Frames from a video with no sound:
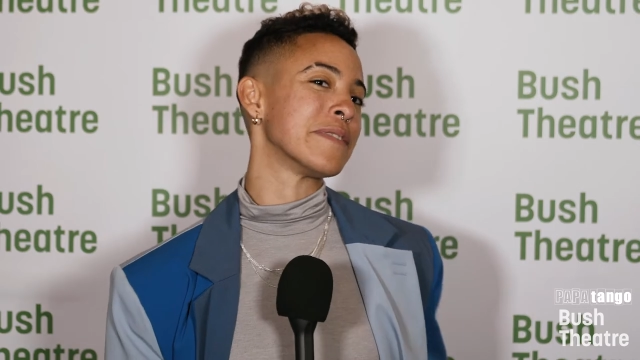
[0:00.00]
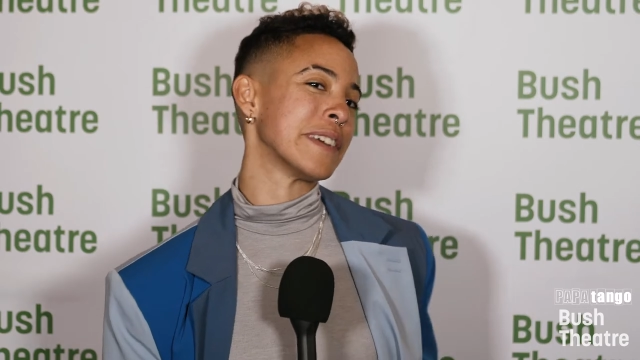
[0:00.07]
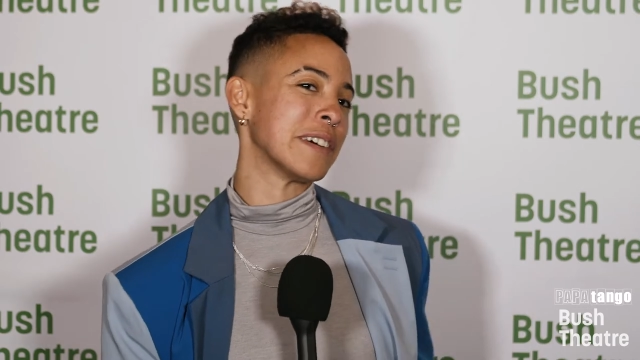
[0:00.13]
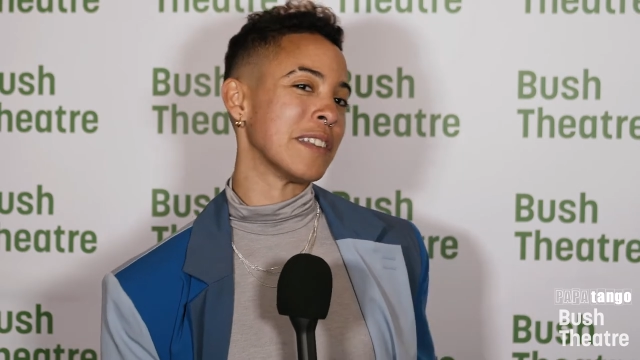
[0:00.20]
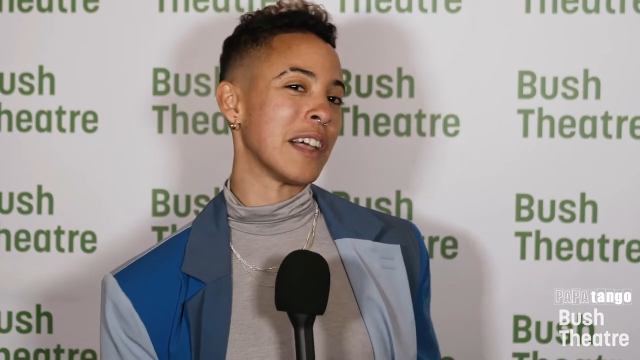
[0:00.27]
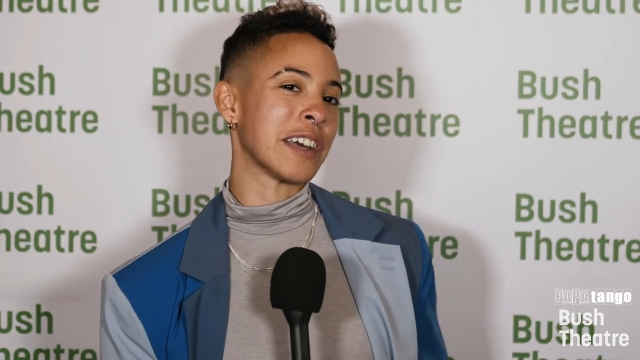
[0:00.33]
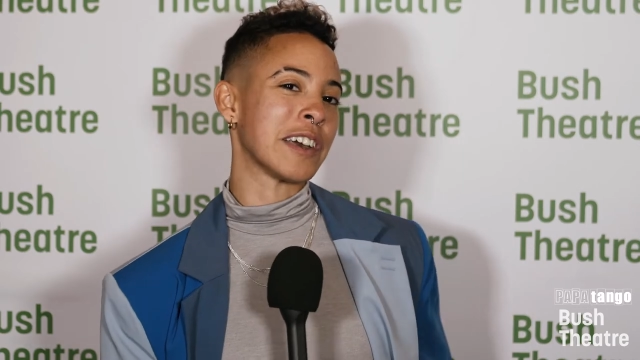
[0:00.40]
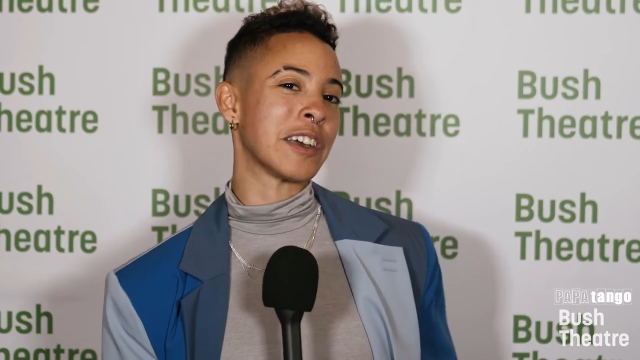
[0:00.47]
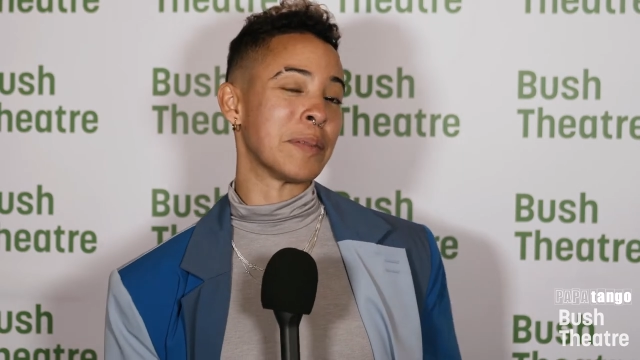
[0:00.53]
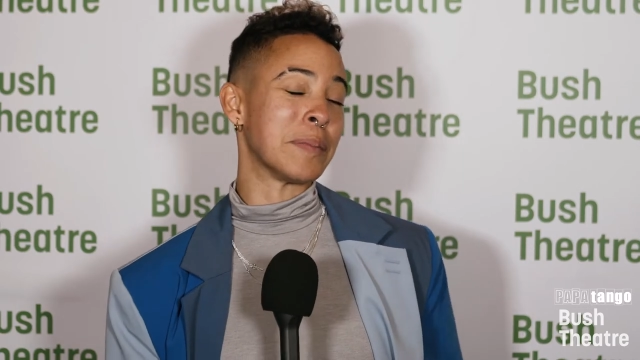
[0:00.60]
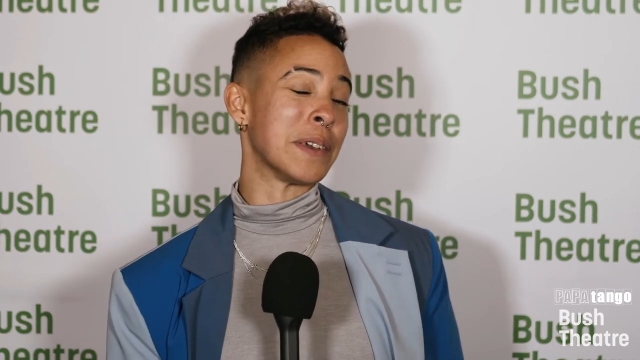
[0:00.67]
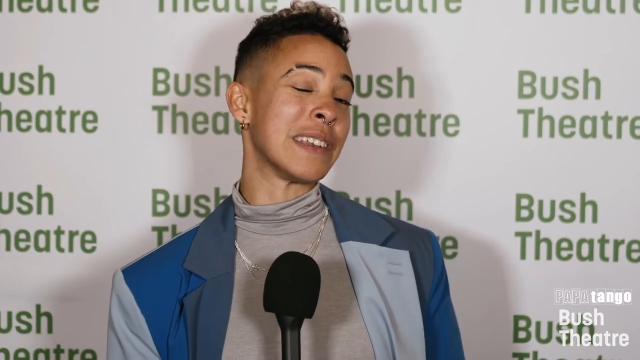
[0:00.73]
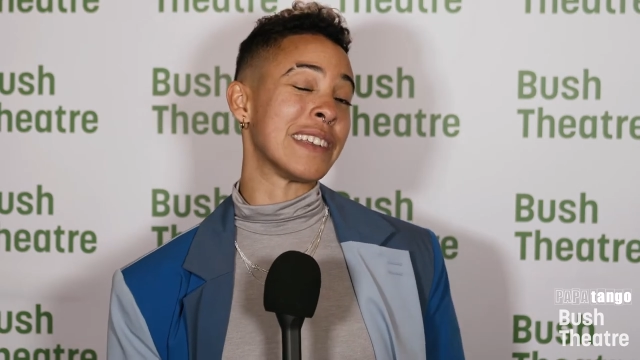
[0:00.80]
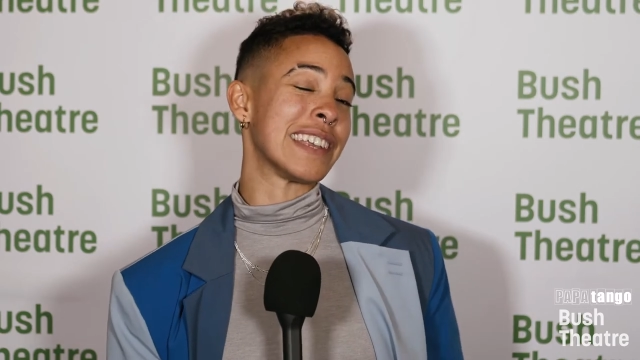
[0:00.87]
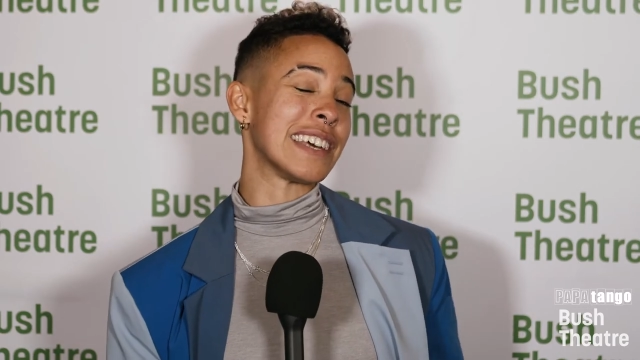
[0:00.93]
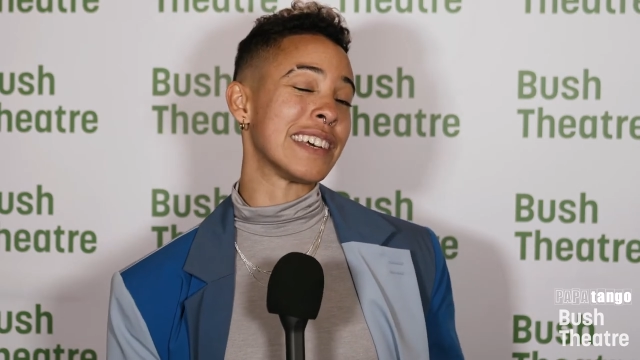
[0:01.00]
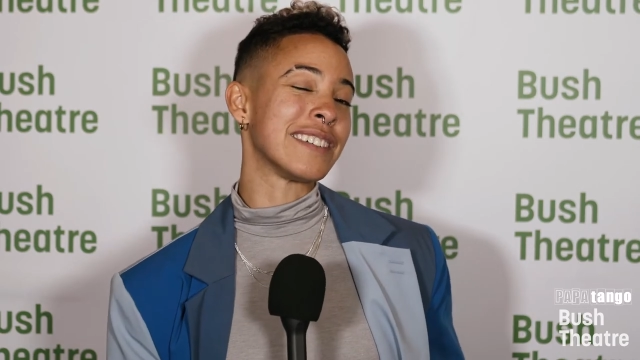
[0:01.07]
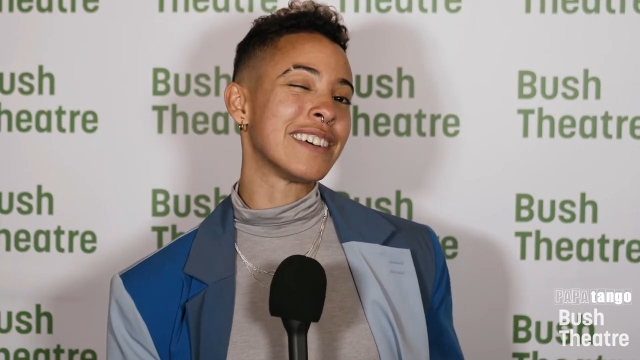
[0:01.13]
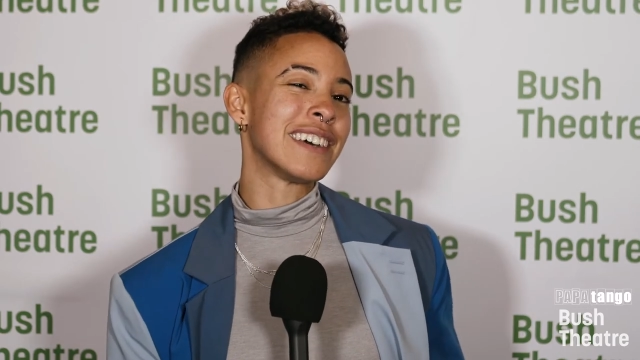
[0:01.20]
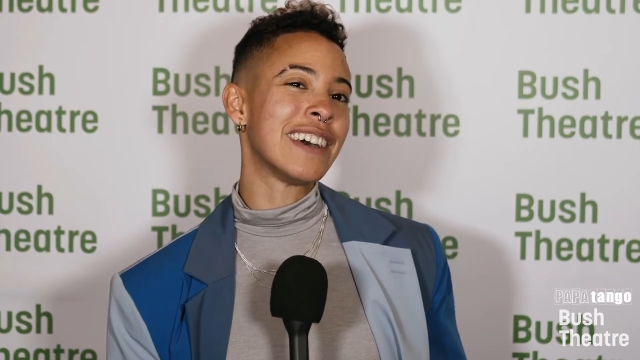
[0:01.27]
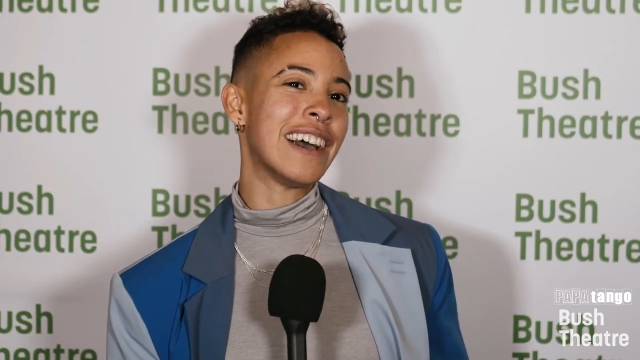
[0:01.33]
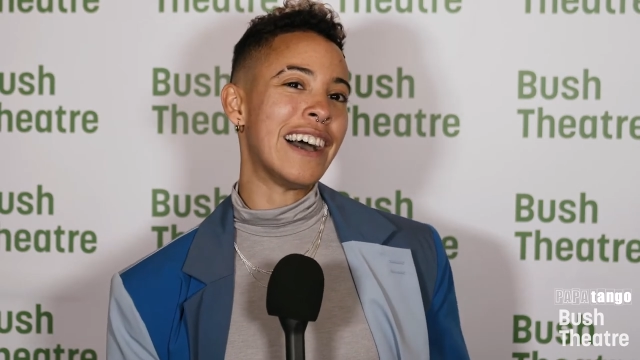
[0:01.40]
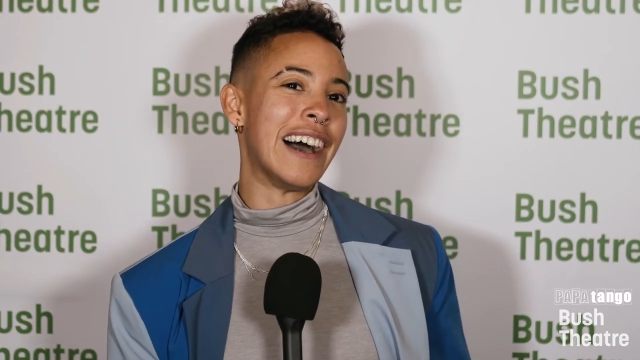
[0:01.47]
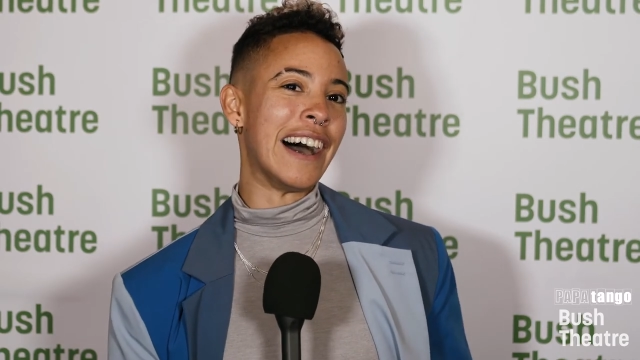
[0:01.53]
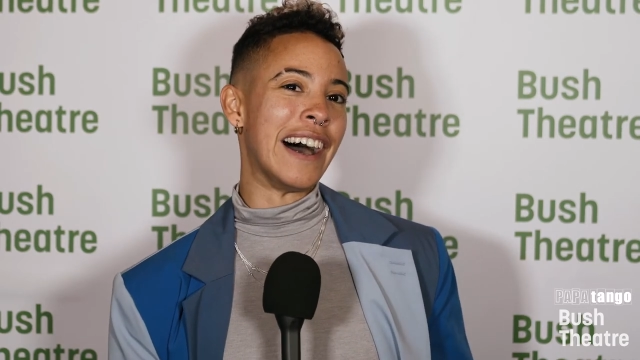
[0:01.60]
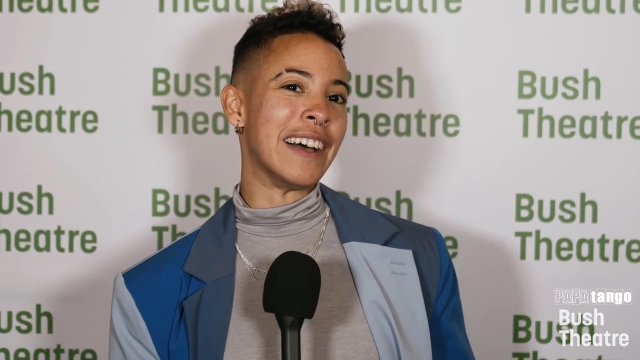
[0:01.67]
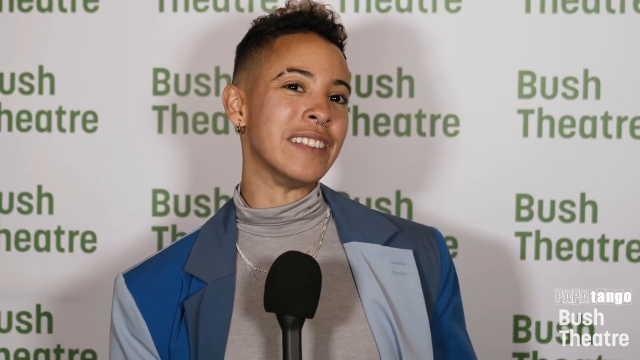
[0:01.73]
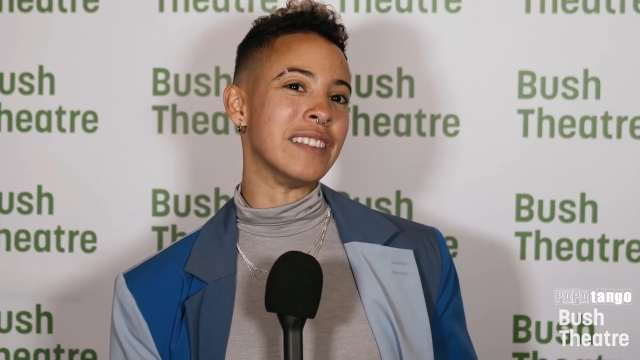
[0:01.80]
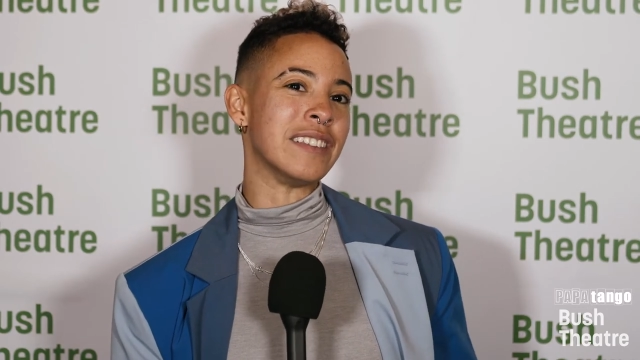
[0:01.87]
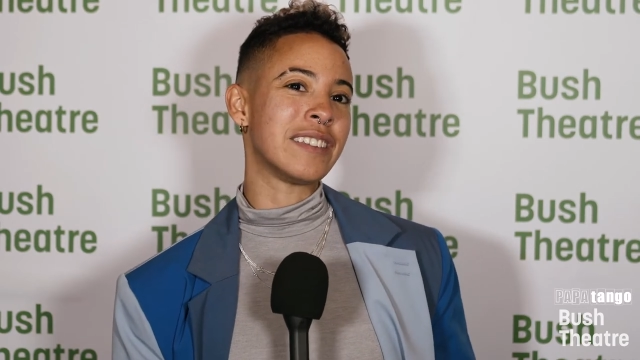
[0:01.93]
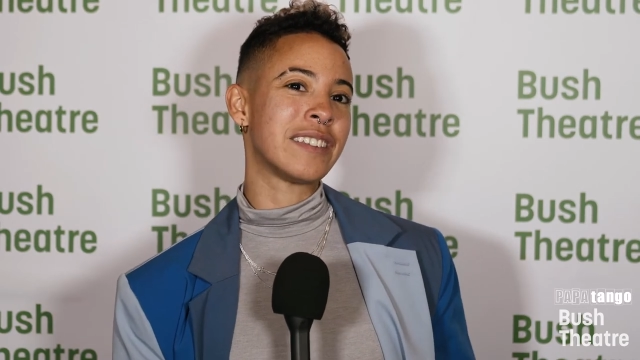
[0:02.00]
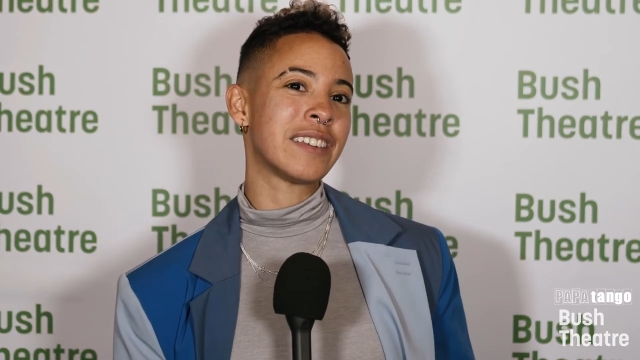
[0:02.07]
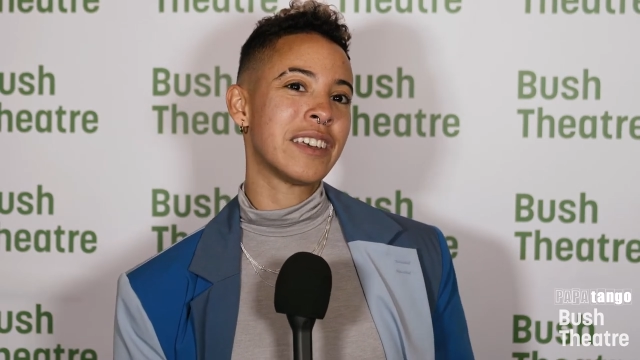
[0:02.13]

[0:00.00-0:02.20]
feel like a community and